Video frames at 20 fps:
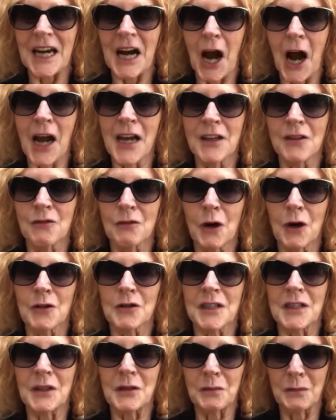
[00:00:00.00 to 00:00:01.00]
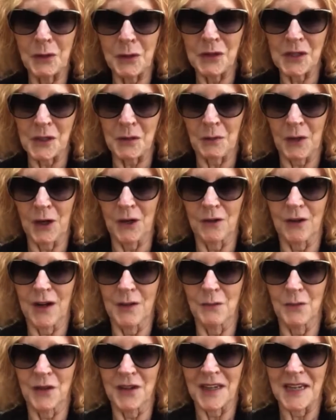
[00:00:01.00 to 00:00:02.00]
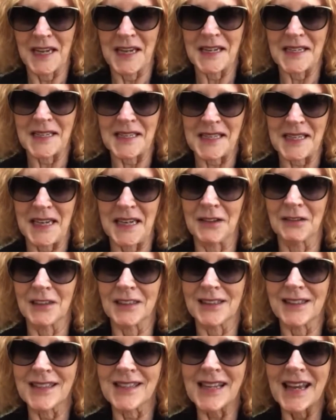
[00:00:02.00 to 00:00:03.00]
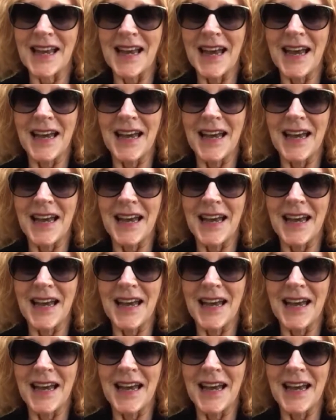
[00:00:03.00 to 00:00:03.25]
I enrolled in the Boost program with Ian Stevens.